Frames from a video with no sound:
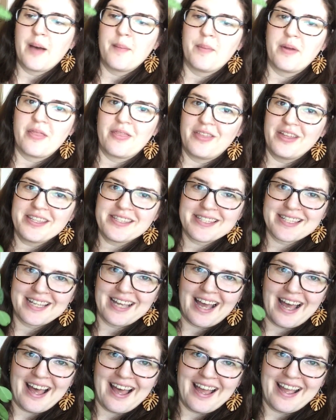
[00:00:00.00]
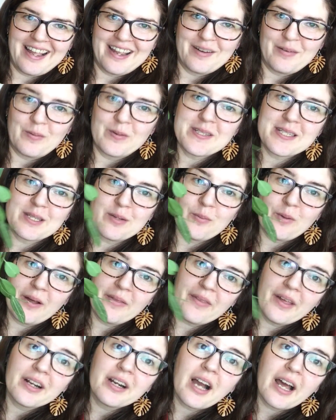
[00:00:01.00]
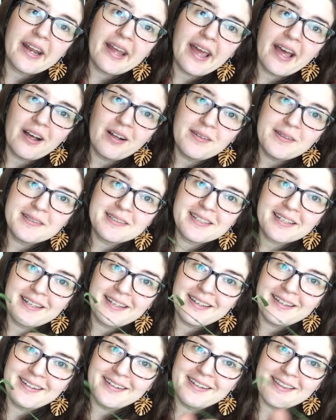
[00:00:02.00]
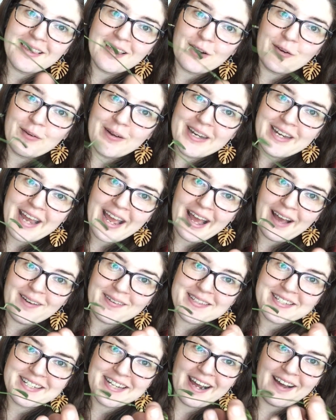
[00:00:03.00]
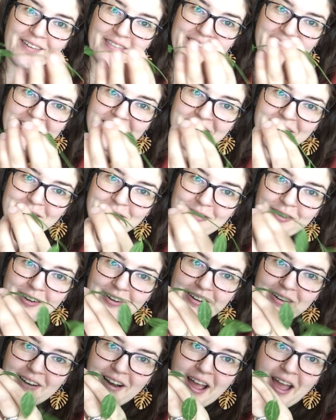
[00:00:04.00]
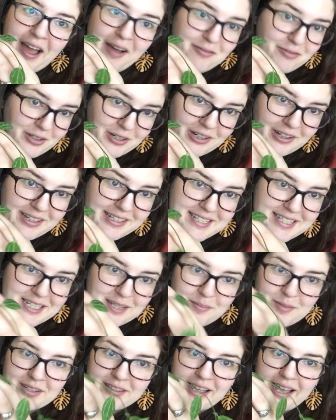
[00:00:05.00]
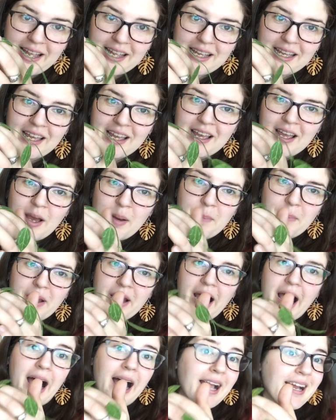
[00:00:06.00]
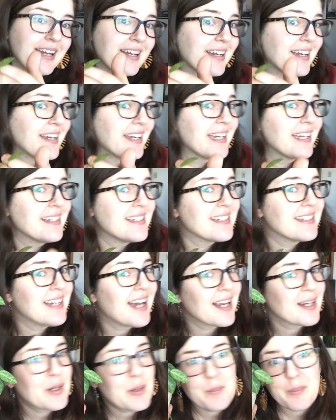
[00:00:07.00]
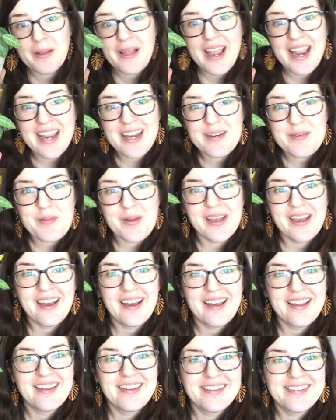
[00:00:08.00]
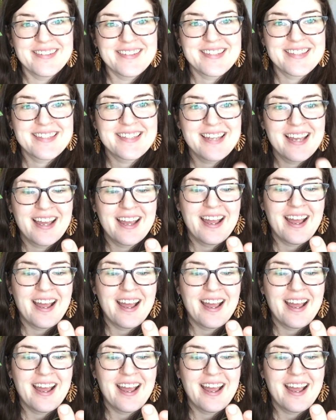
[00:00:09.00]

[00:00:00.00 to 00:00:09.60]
But this guy was the one that got held in the greenhouse down there forever, it seemed like. But I did not complain because